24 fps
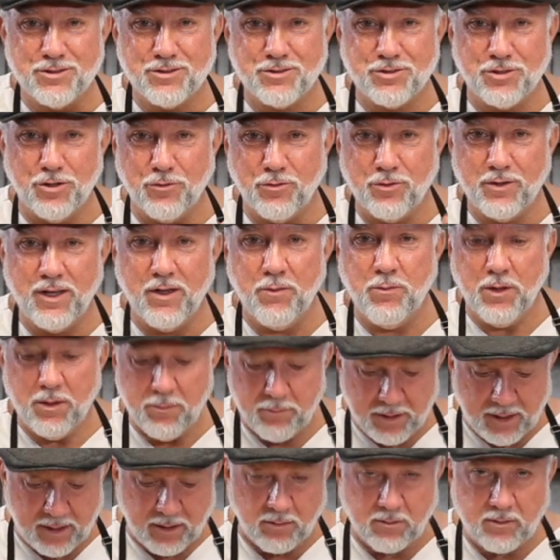So give me a
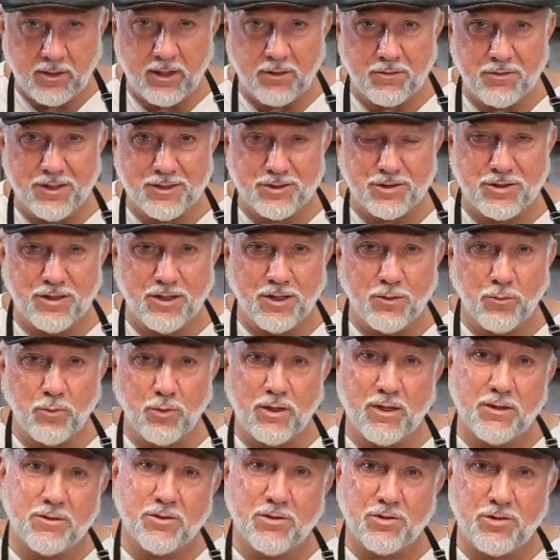minute to get this done. We'll
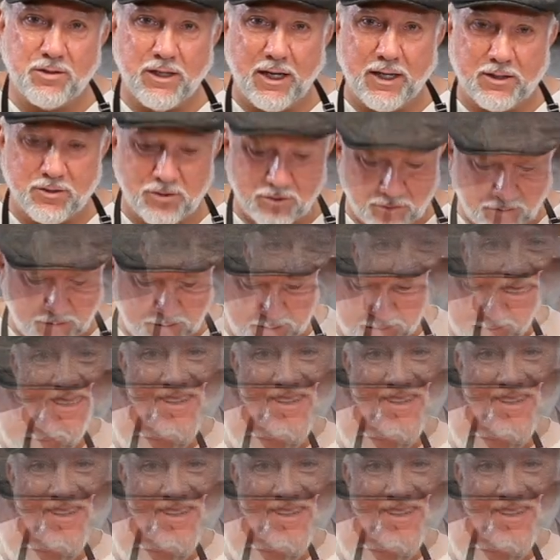get the steaks on.